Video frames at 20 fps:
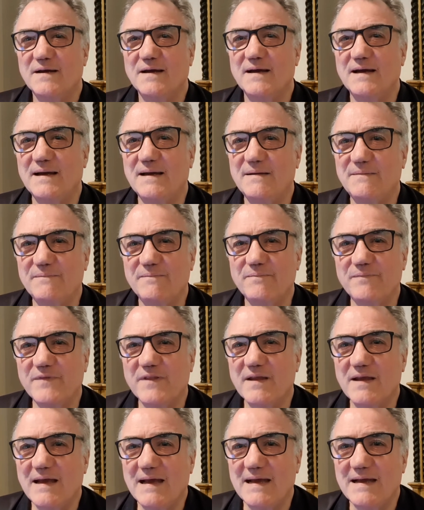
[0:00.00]
And
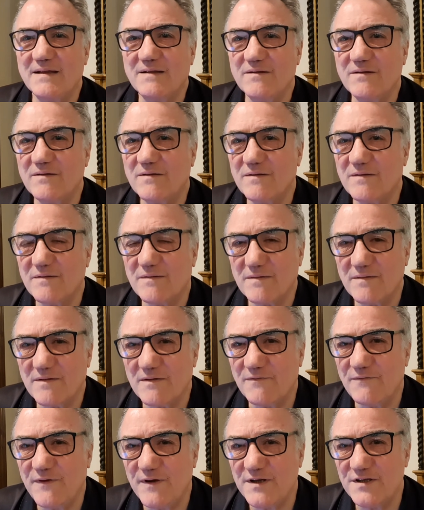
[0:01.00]

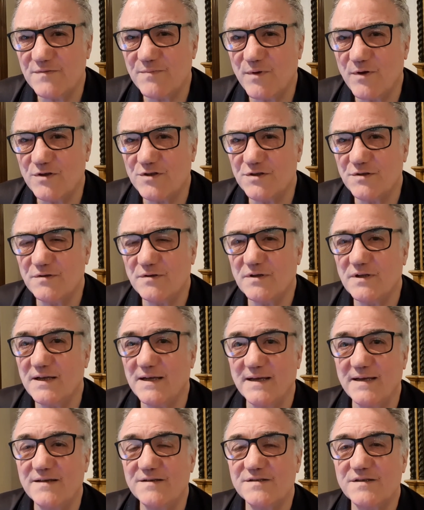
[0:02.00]
the first module
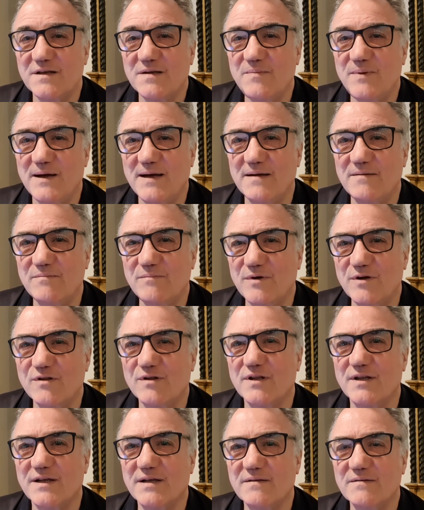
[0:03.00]
is about
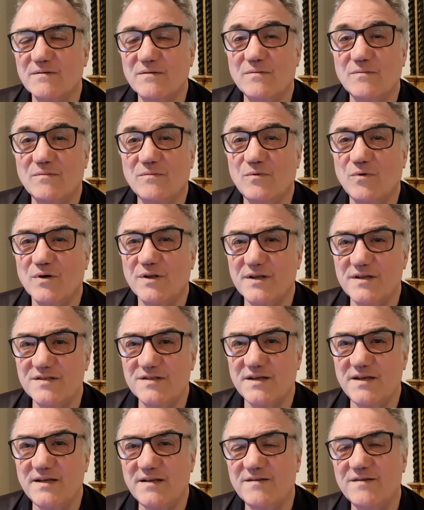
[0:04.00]
modeling. What
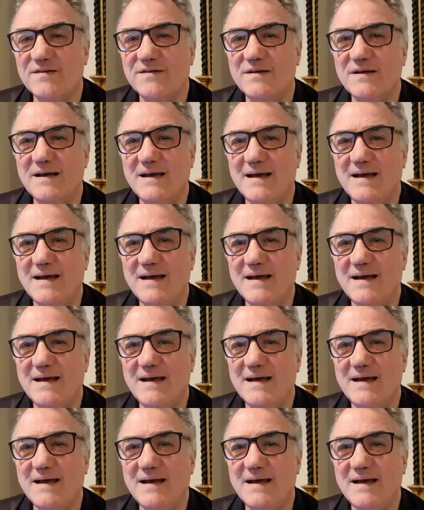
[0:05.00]
is it?